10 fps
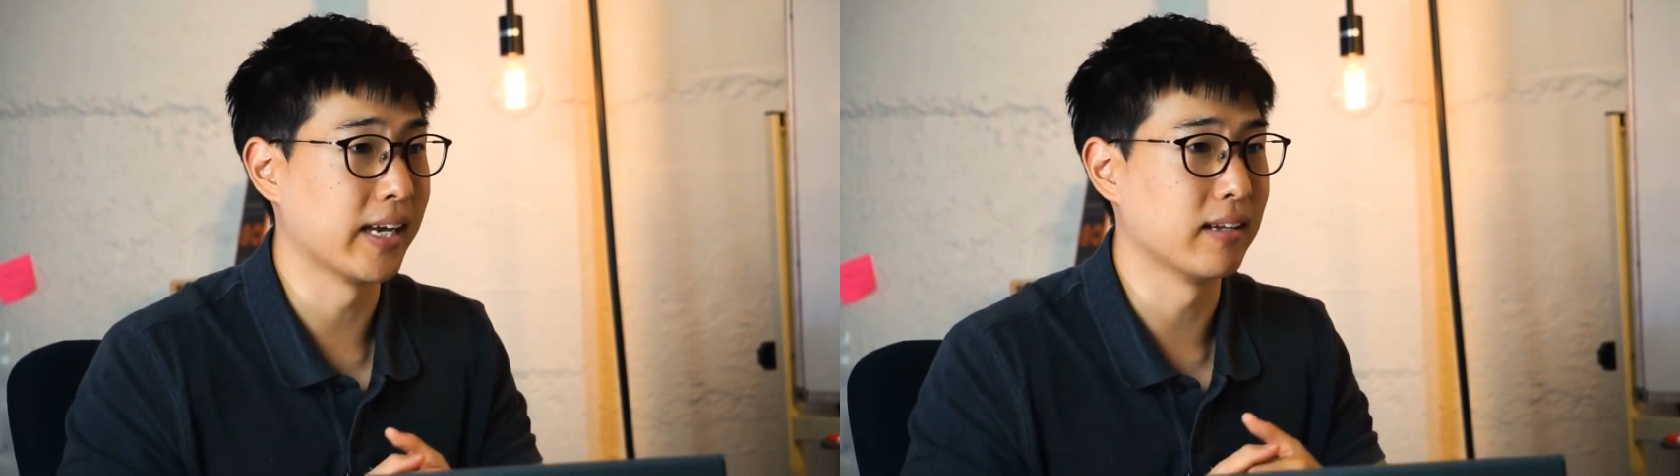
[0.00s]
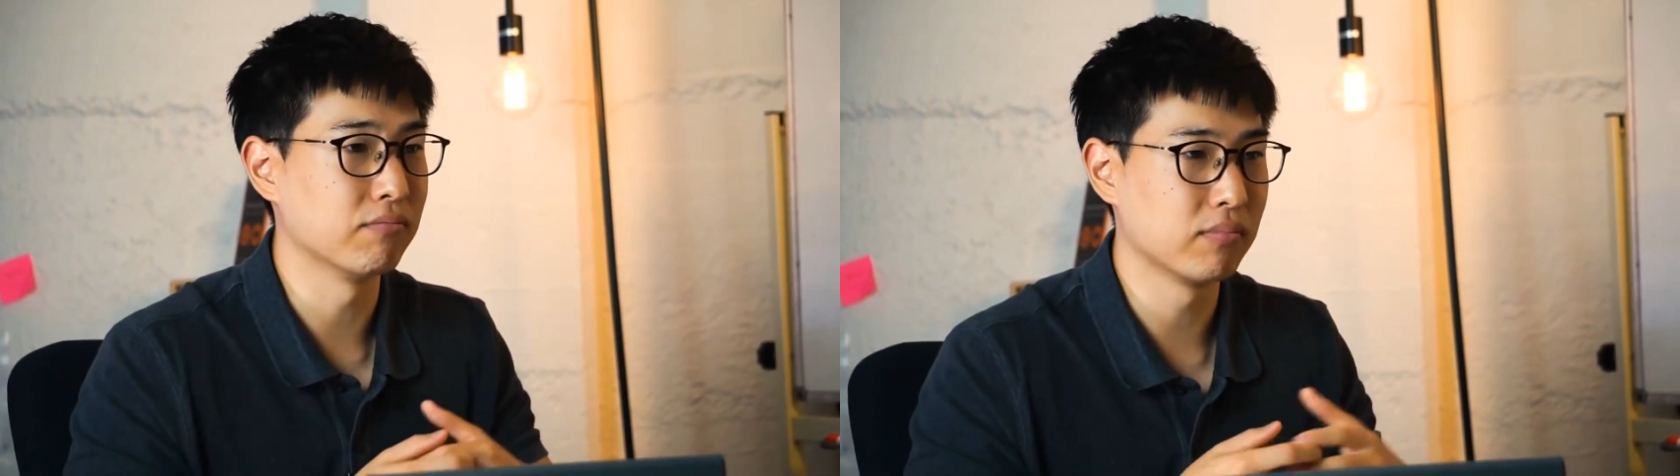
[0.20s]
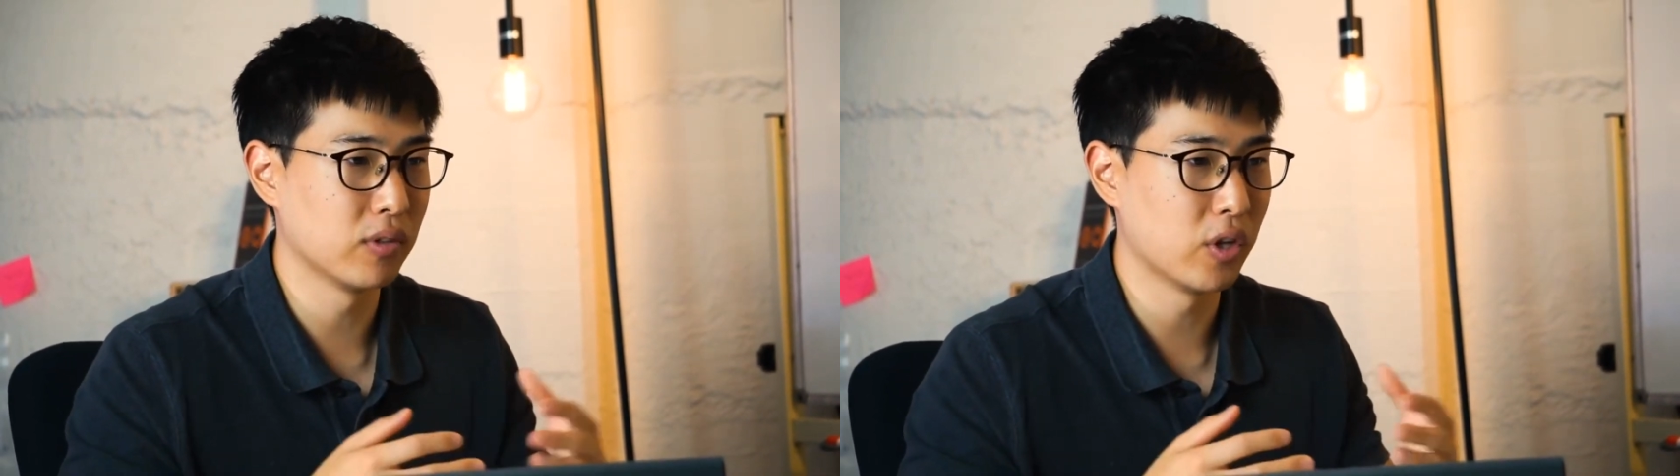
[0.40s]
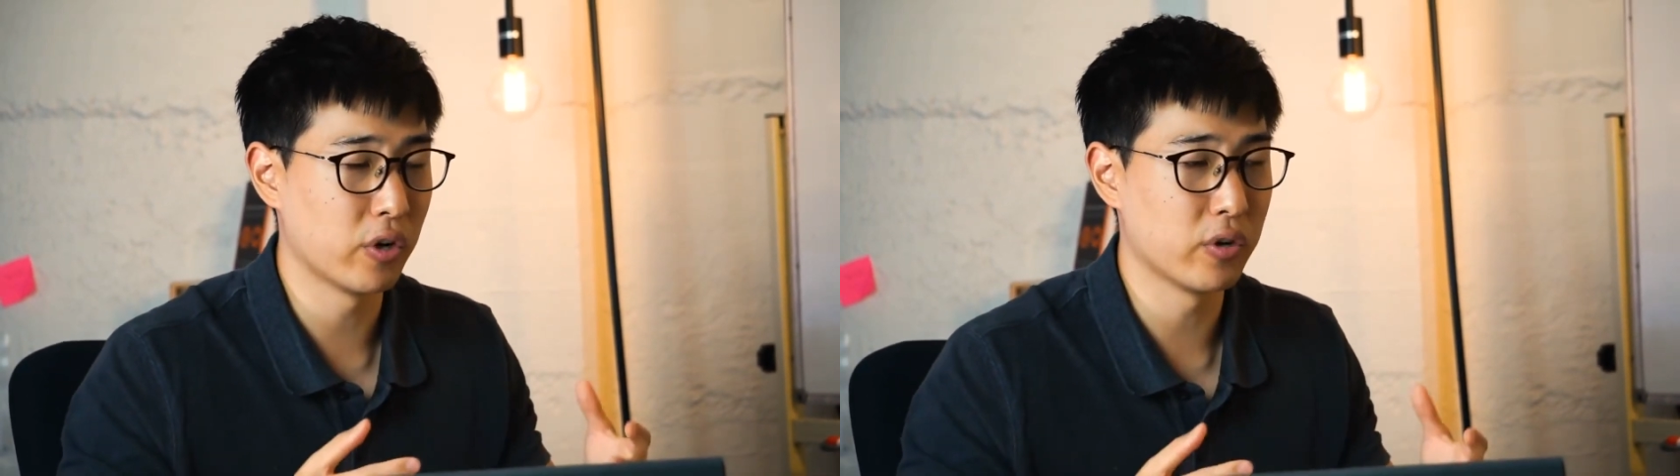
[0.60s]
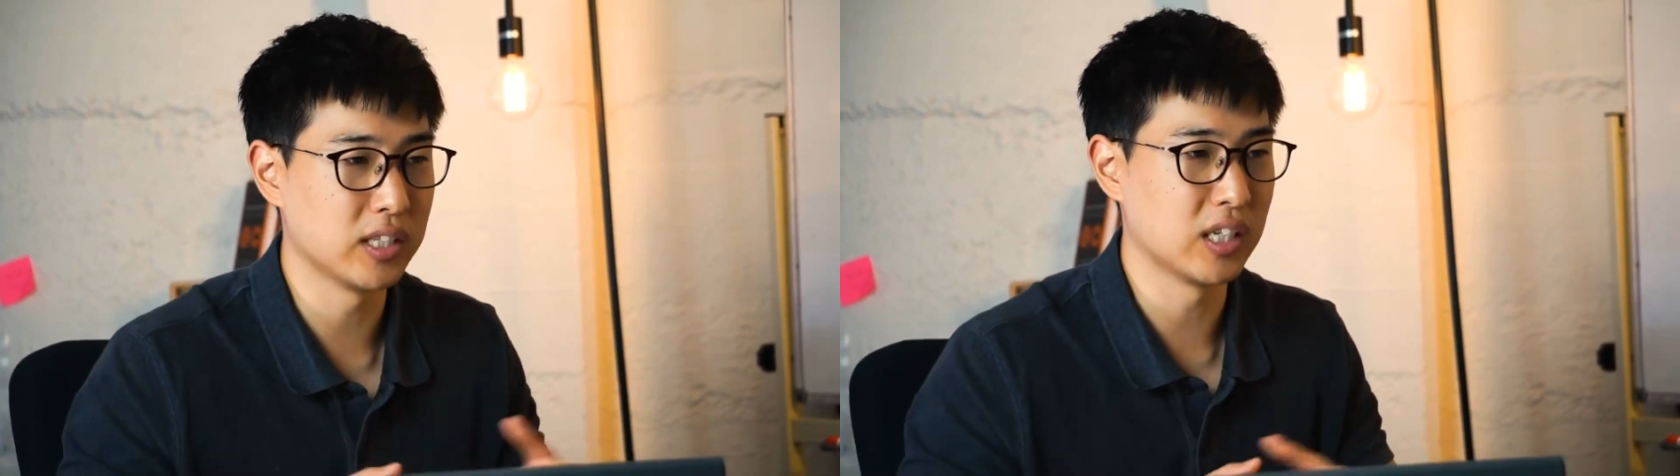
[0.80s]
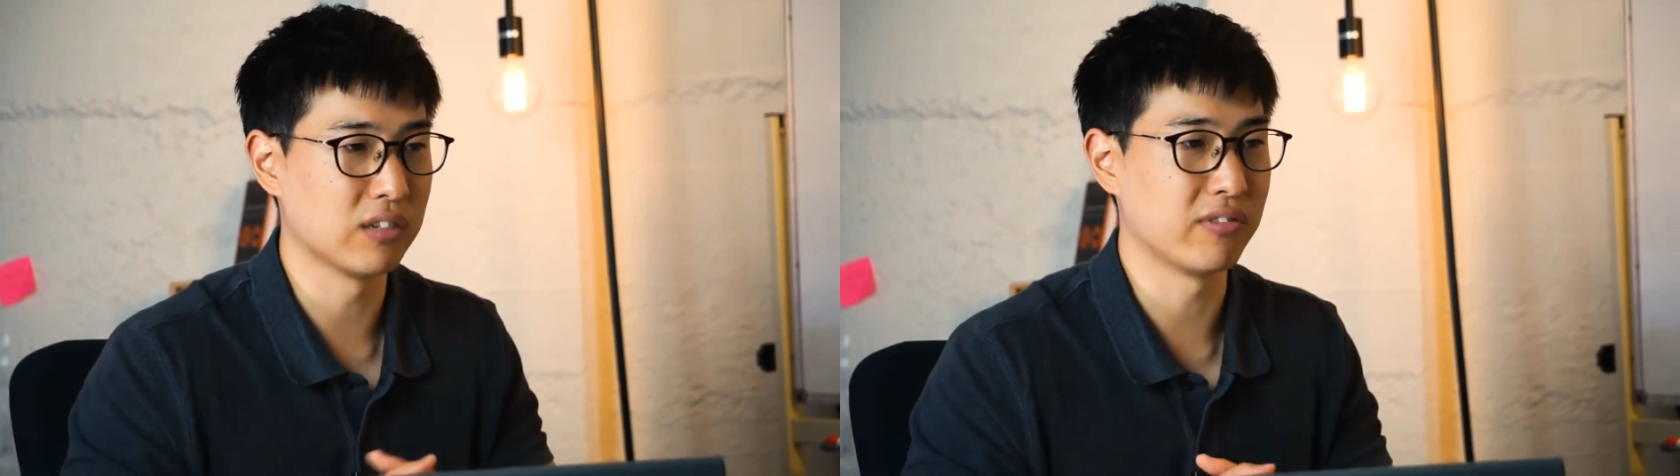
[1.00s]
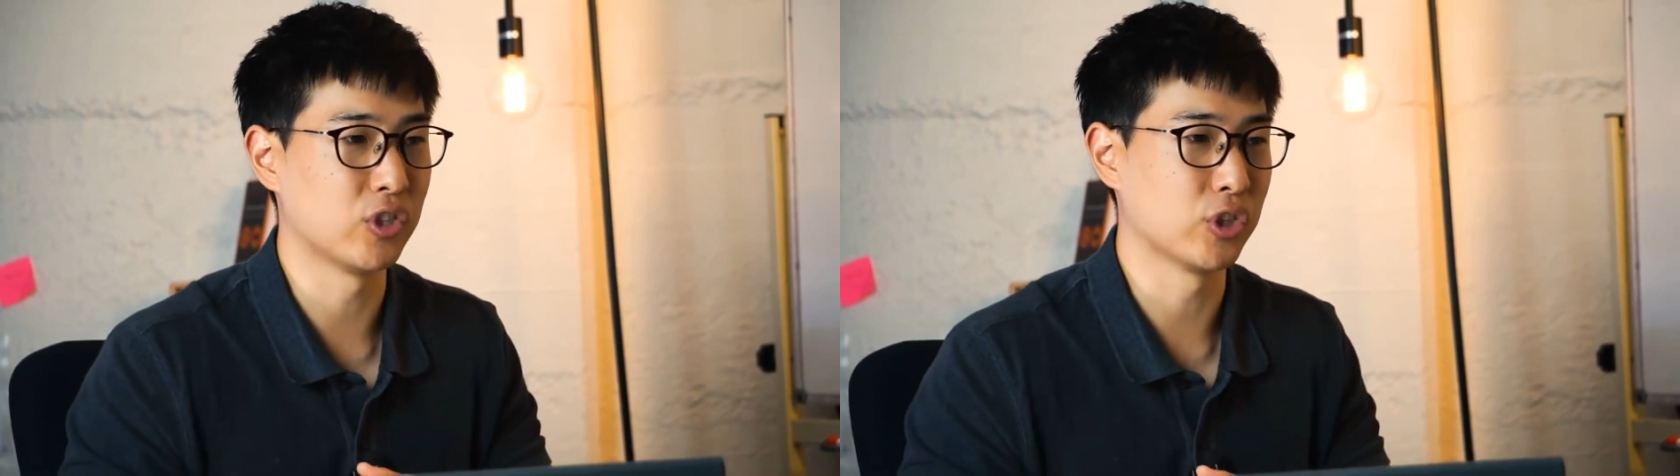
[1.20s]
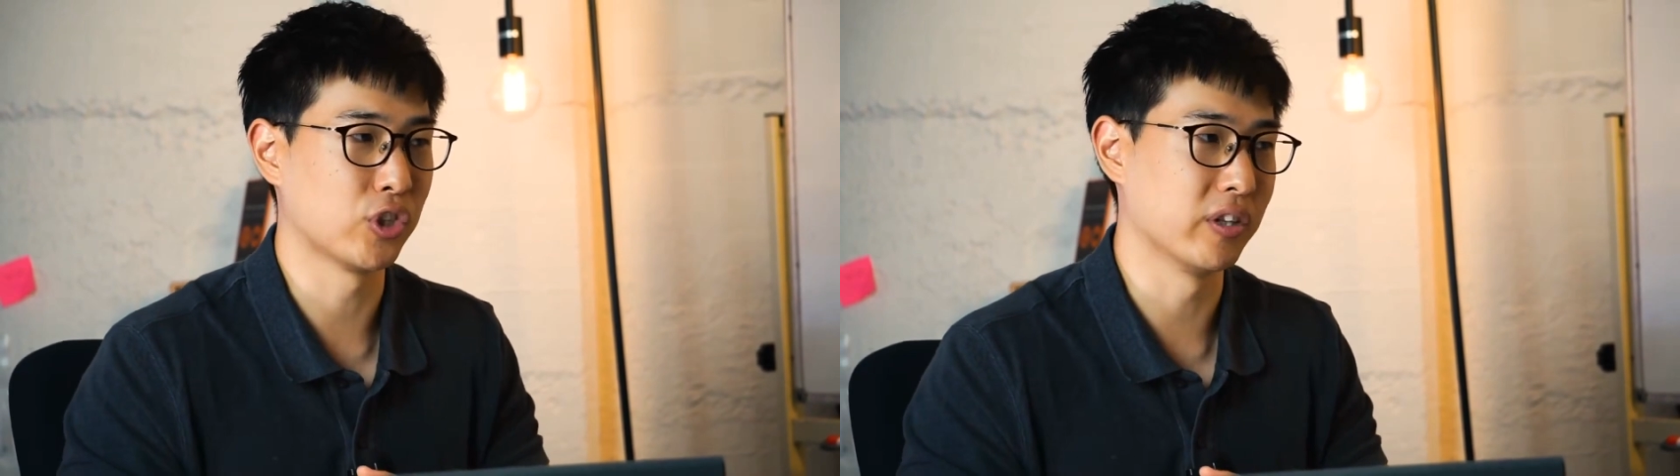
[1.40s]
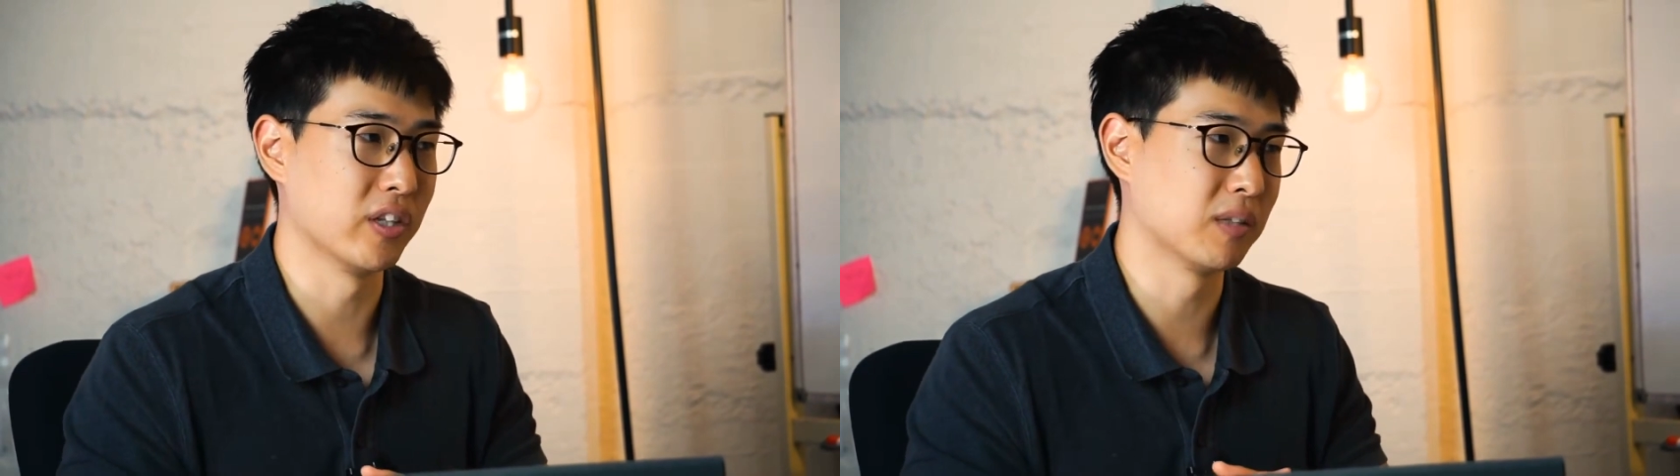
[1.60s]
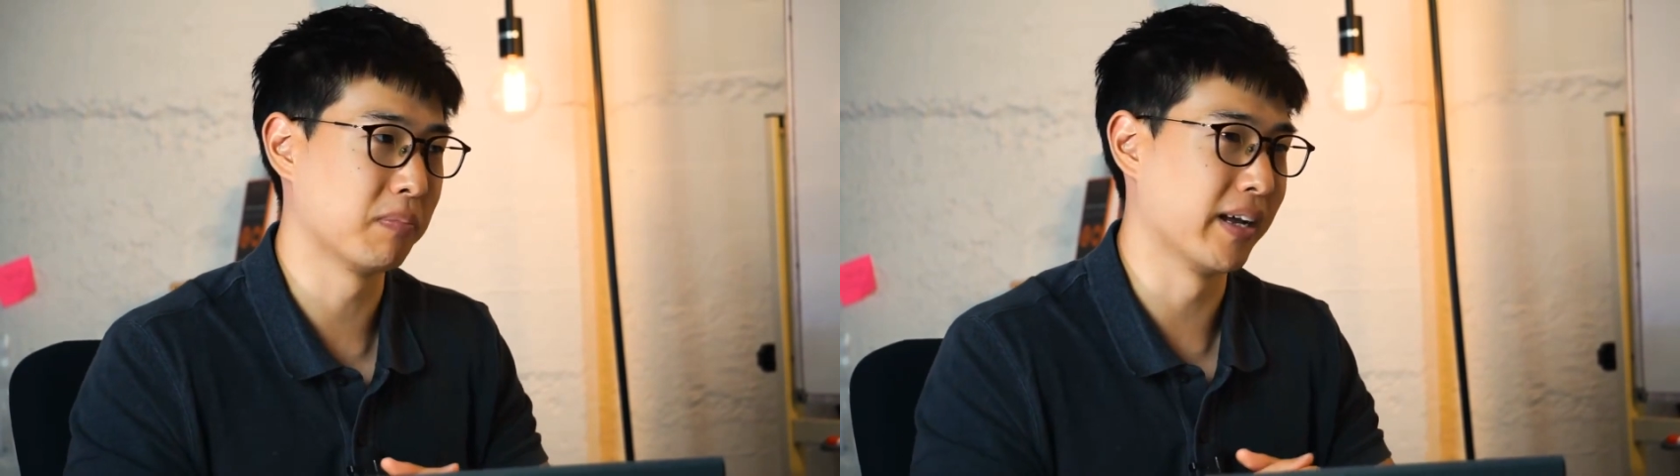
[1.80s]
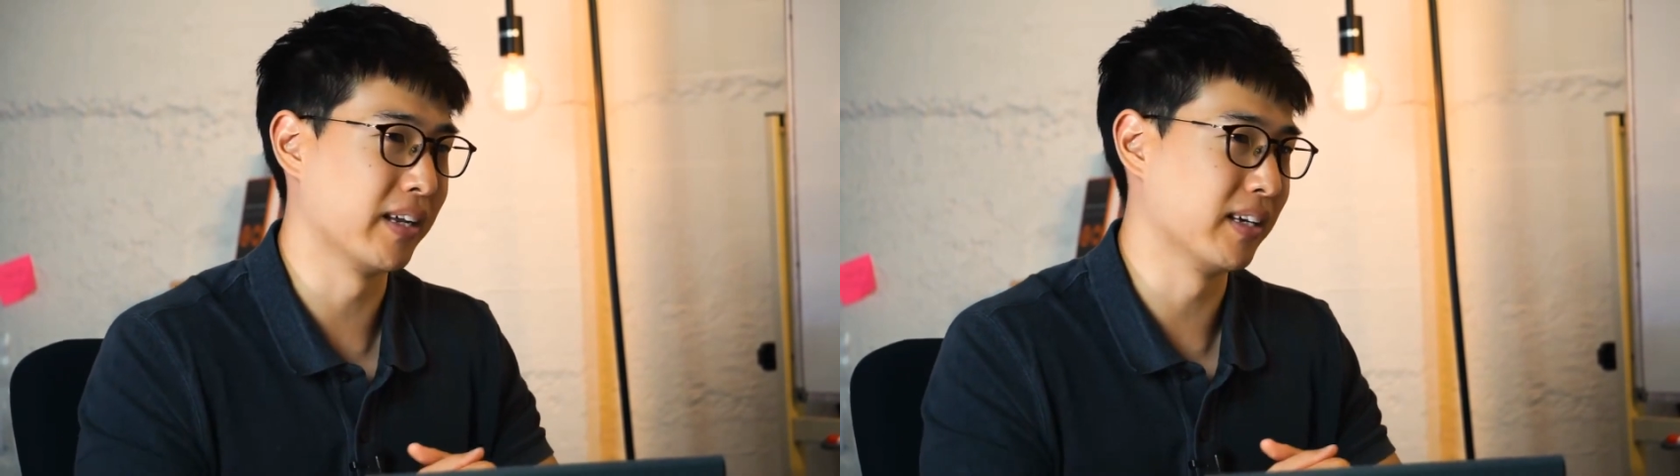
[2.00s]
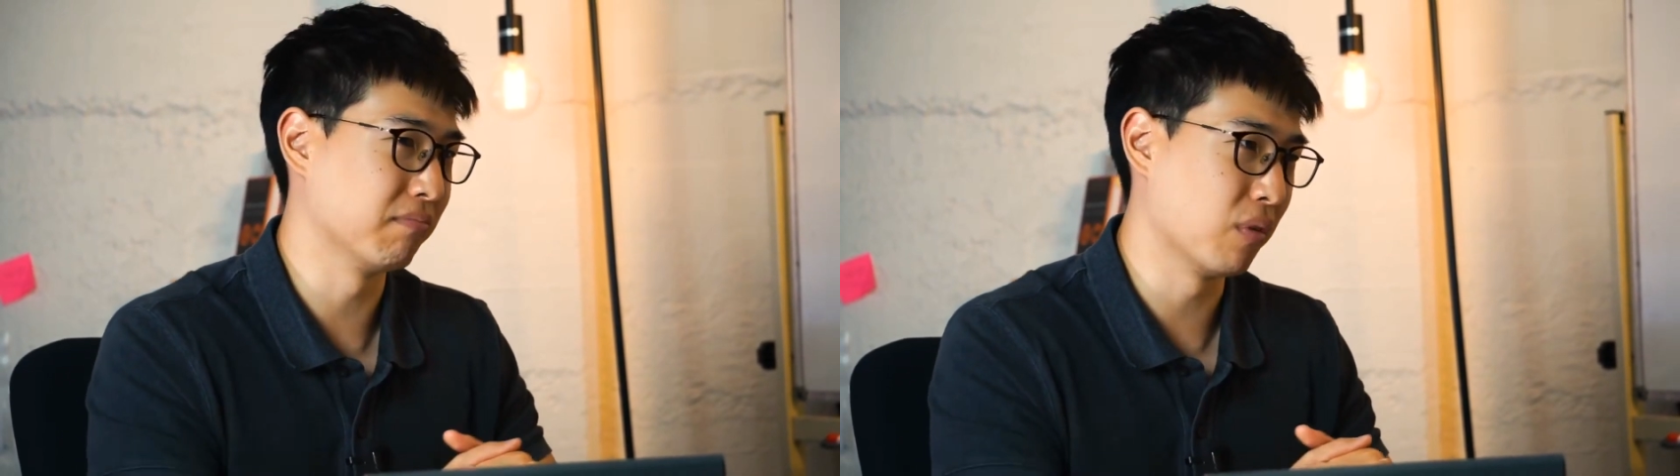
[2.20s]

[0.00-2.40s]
And not only is there research on this, but